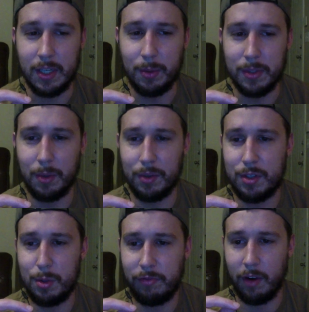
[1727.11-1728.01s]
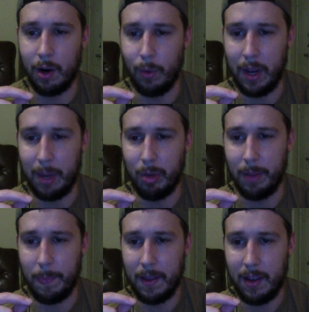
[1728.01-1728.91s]
It was too far away.
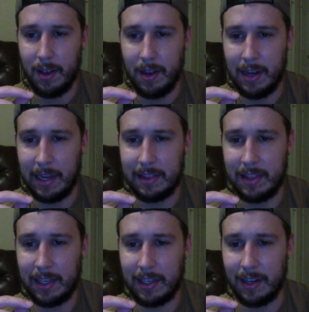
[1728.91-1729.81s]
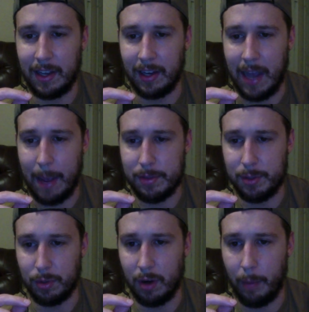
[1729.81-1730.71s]
But I think in
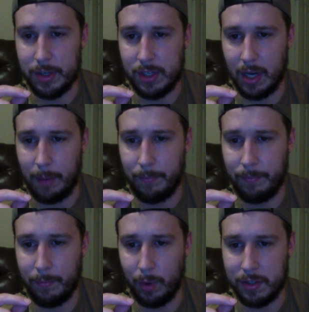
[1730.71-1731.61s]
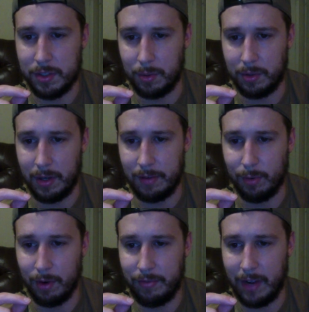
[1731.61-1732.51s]
absolute garbage time, 1, 2, 3,
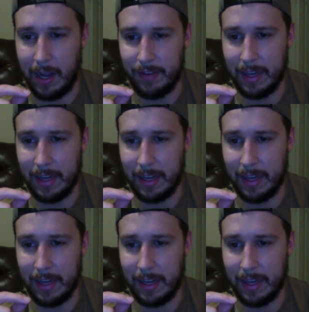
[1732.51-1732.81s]
4, 5.